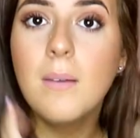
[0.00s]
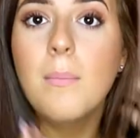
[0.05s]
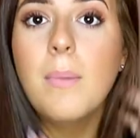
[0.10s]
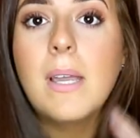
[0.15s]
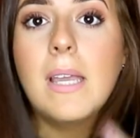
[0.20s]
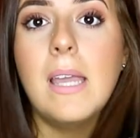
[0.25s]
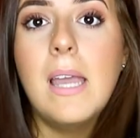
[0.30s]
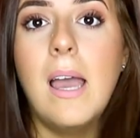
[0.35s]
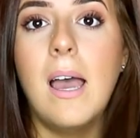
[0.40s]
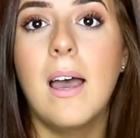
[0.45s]

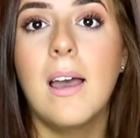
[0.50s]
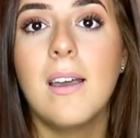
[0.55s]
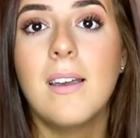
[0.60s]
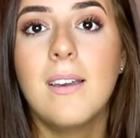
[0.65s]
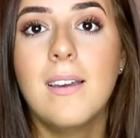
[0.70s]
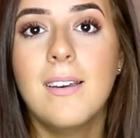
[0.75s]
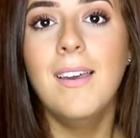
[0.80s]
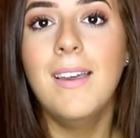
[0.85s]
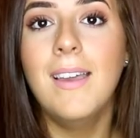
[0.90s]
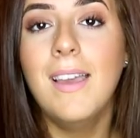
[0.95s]
But yeah,
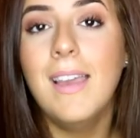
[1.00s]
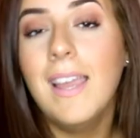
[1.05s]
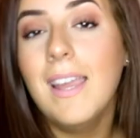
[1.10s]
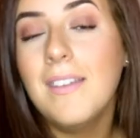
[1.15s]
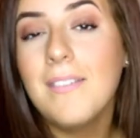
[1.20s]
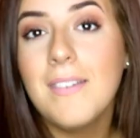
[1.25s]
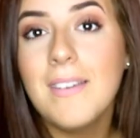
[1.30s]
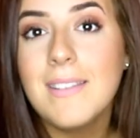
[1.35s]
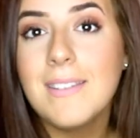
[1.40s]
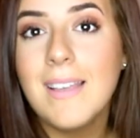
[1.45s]

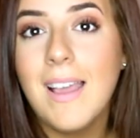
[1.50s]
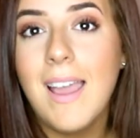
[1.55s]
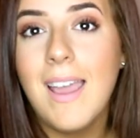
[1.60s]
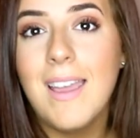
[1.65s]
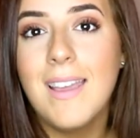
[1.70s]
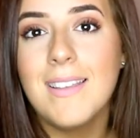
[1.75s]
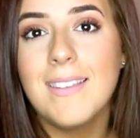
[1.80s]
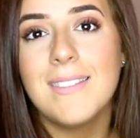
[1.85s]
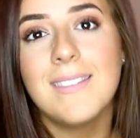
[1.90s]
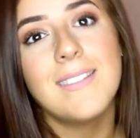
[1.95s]
anyways
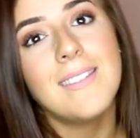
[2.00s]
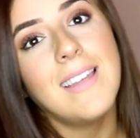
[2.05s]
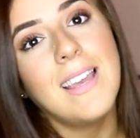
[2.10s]
guys,